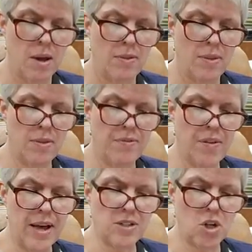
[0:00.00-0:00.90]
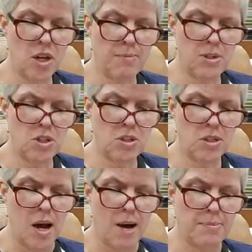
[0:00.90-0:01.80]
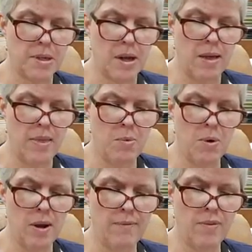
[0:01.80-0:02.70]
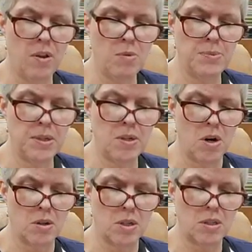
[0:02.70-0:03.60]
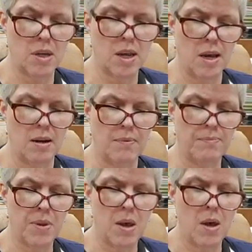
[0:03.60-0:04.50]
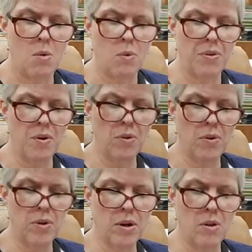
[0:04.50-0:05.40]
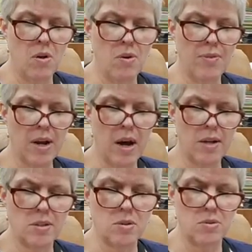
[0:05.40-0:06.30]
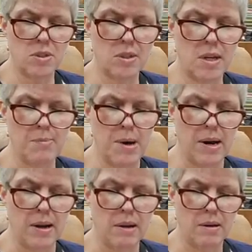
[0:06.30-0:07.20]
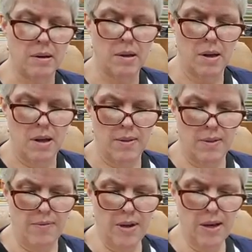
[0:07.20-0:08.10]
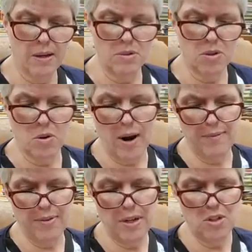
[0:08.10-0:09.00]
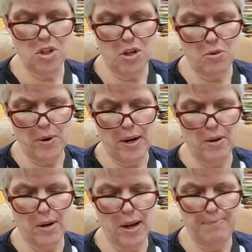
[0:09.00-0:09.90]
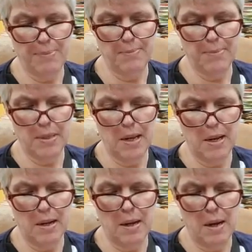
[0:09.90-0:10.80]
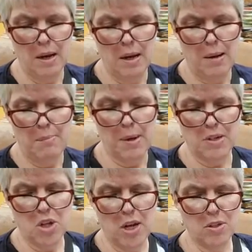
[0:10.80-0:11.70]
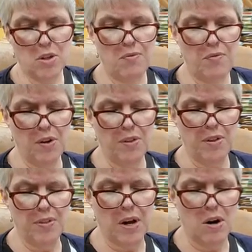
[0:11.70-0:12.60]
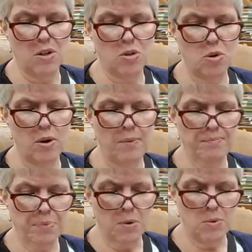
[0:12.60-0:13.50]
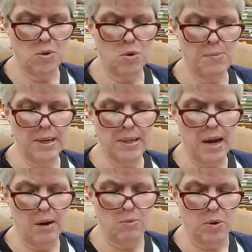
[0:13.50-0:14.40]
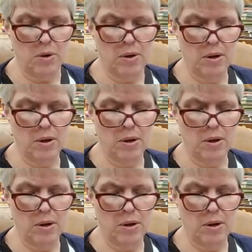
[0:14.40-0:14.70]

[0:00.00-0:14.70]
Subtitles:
Then the flashing images stopped, and they were enveloped in darkness again, with only the glow of the console to see by. The vehicle's gravity generator kept them seated, but Chase could feel that the Contra was zooming downward.